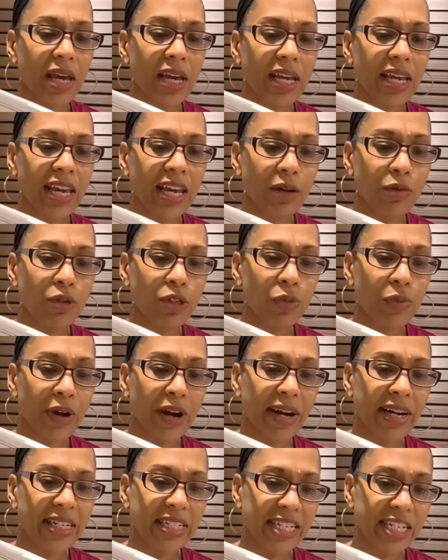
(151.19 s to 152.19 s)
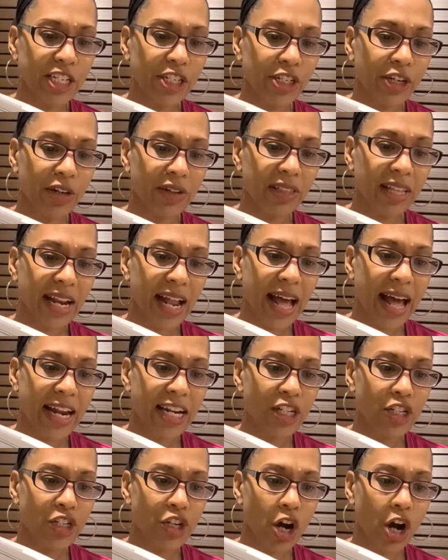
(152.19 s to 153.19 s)
Kit was wearing a t-shirt that had
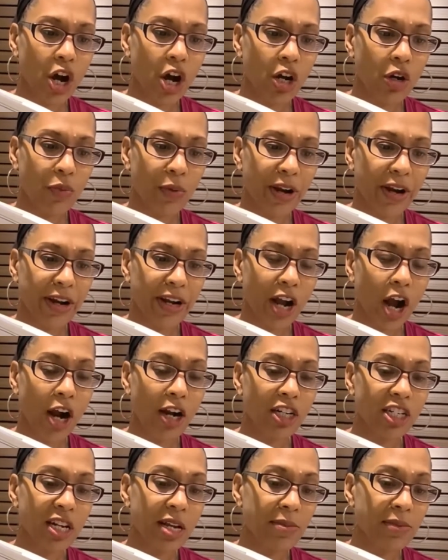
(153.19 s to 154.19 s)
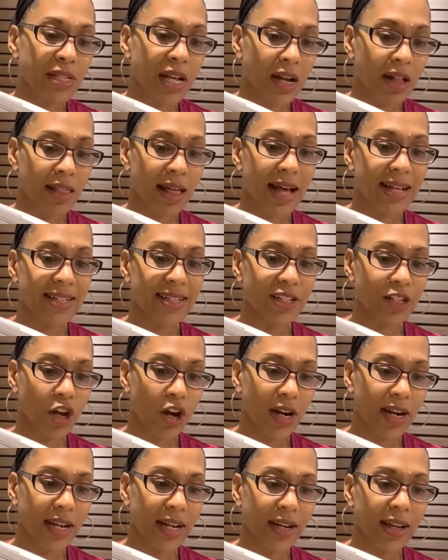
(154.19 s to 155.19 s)
a dog wearing heart-shaped sunglasses
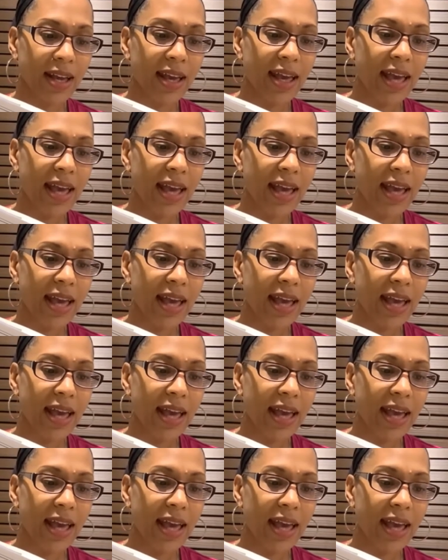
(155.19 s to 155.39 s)
on it.